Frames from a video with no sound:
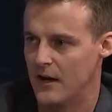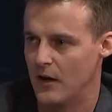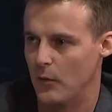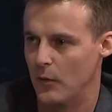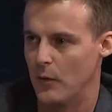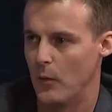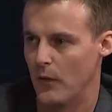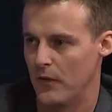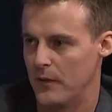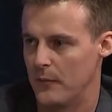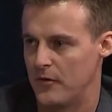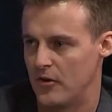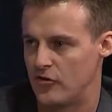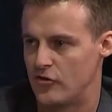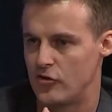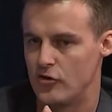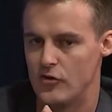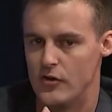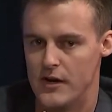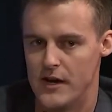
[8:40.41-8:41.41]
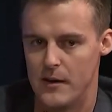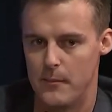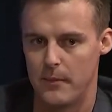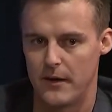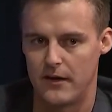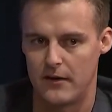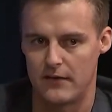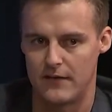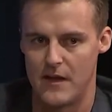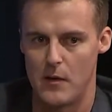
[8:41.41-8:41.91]
We want them to tune in
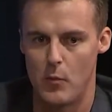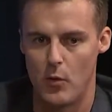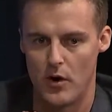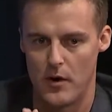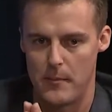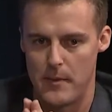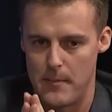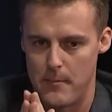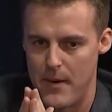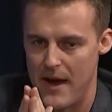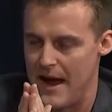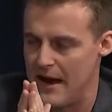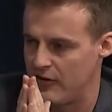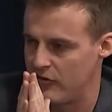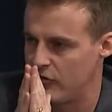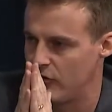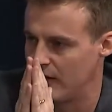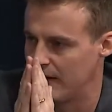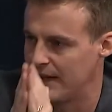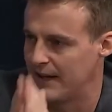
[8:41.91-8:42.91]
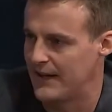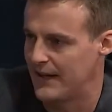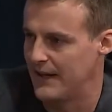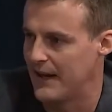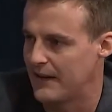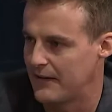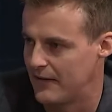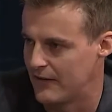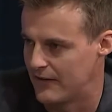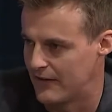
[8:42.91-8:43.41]
because they want to be passionately
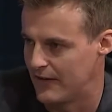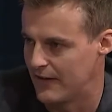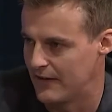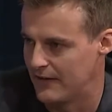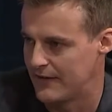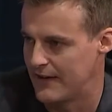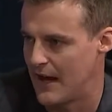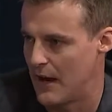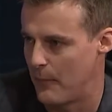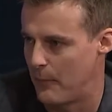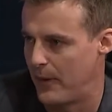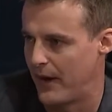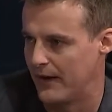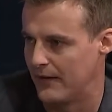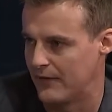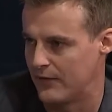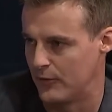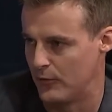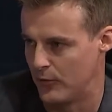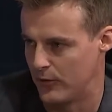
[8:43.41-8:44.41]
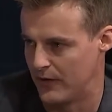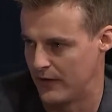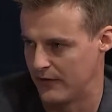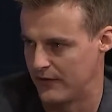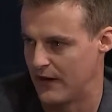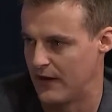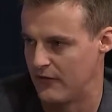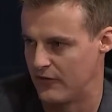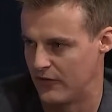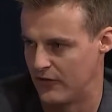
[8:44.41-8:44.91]
connected to these campaigns and
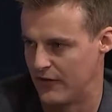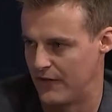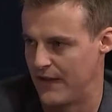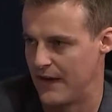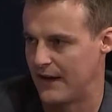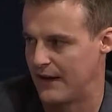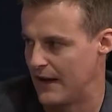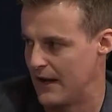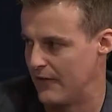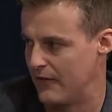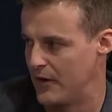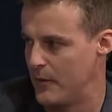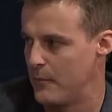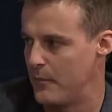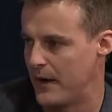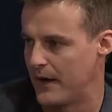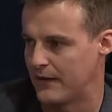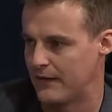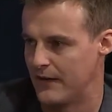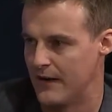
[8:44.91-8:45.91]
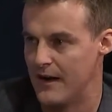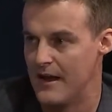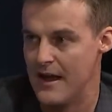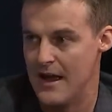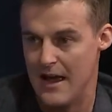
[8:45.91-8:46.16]
organizations that they can have an impact in.